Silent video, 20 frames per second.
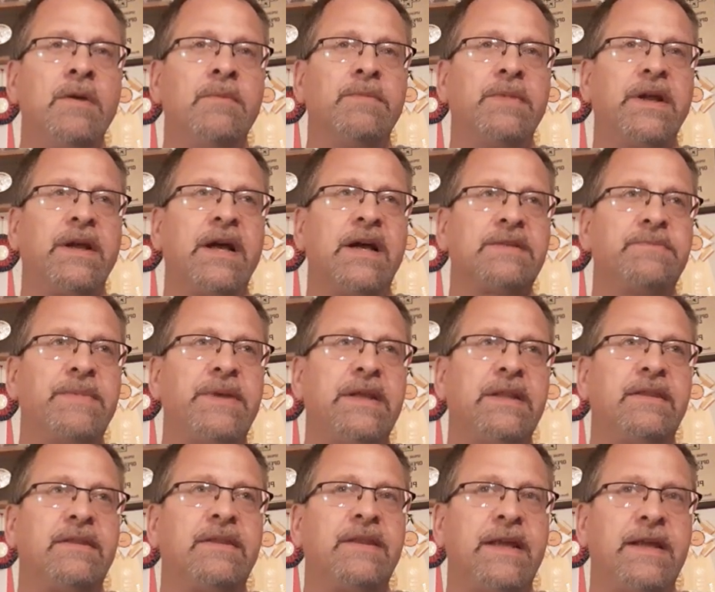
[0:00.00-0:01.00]
But it got
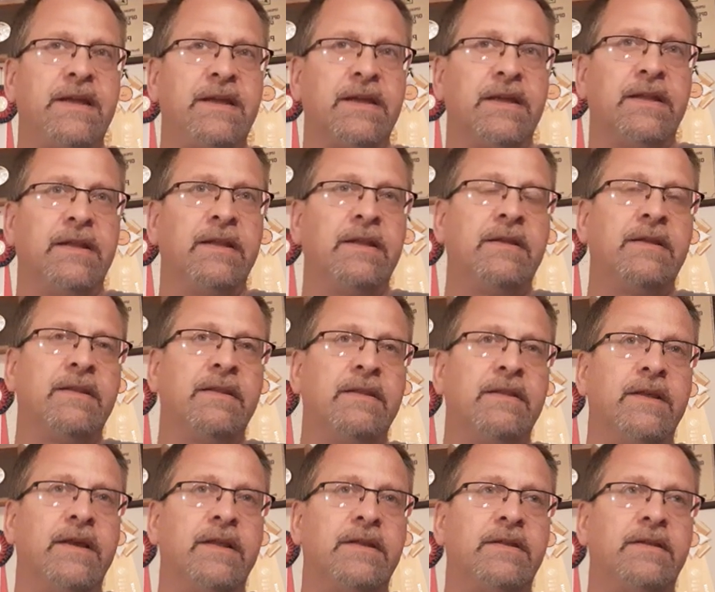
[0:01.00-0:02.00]
me thinking
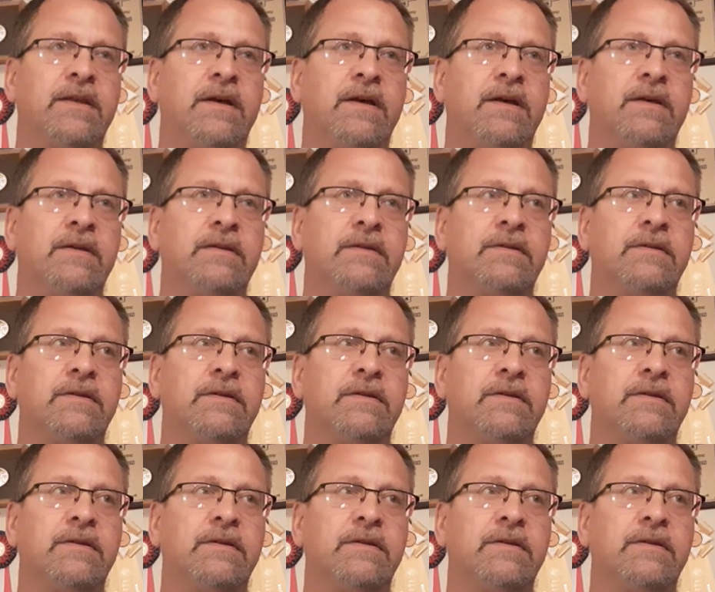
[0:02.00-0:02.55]
that uh,